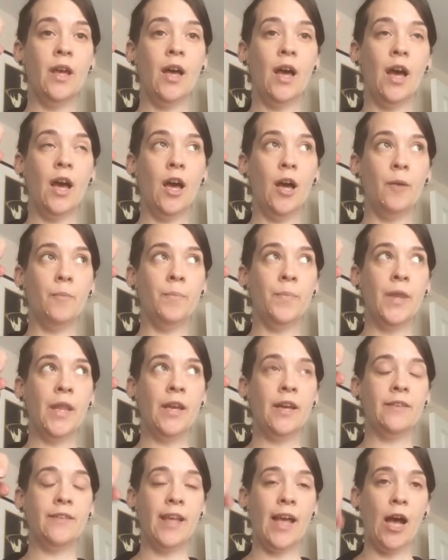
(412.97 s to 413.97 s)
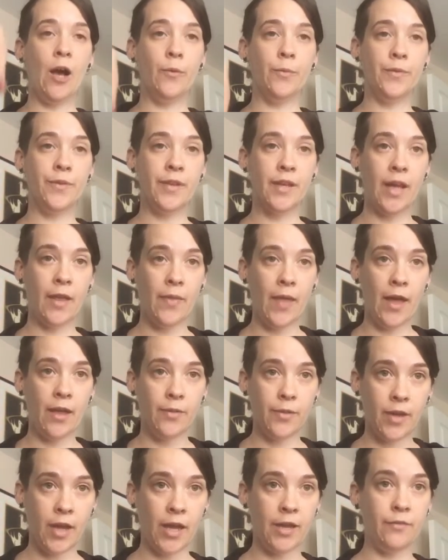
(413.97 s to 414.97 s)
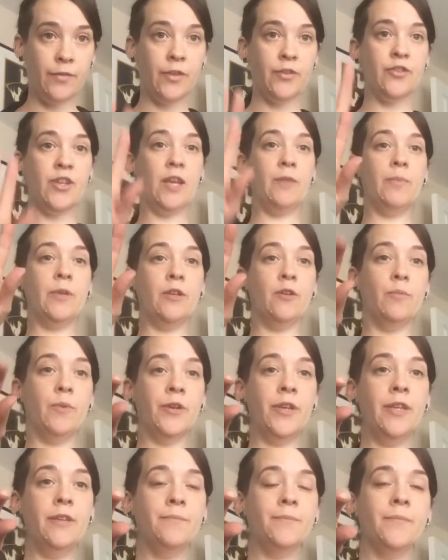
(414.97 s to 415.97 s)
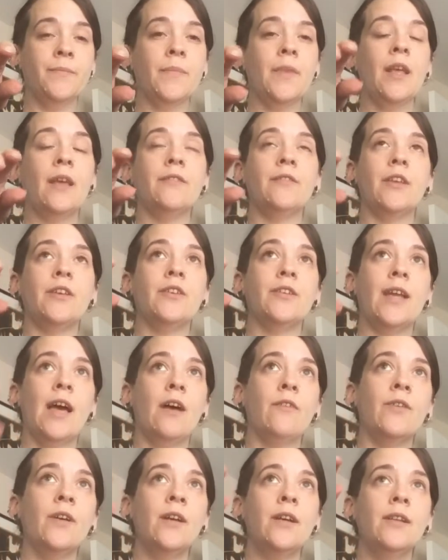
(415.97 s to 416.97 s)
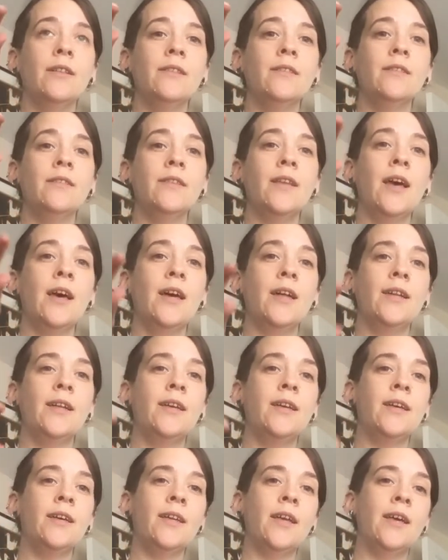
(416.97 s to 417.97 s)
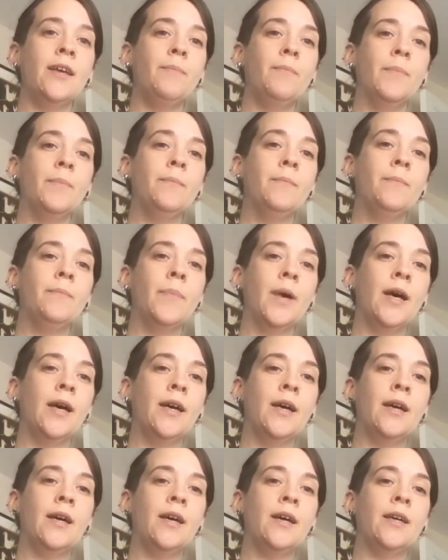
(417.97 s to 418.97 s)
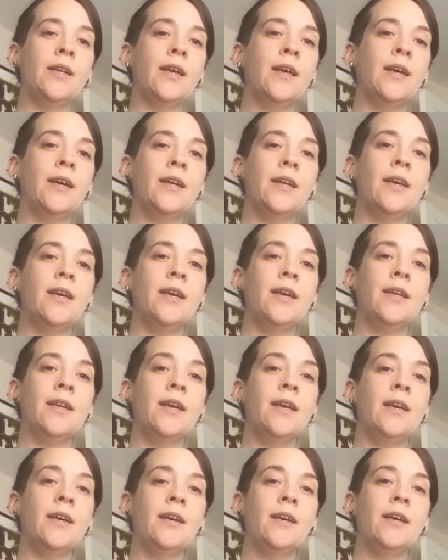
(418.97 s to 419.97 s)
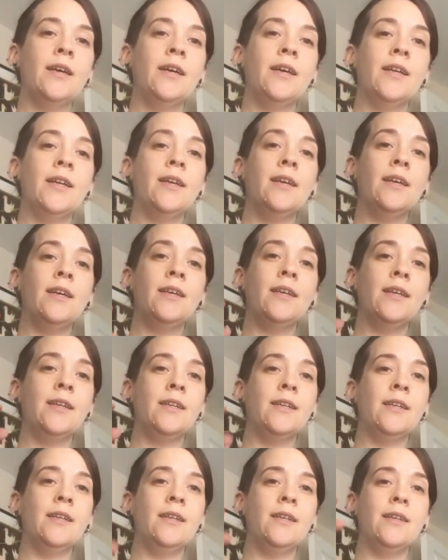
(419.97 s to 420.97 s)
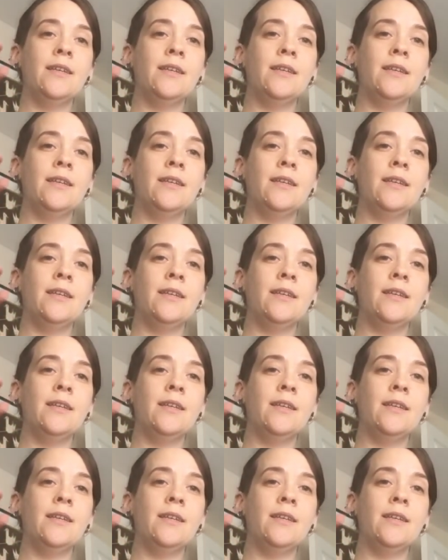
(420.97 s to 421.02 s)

because it helps to get back the kind of the shape in your body. So you'd have da da da ba da da da da da da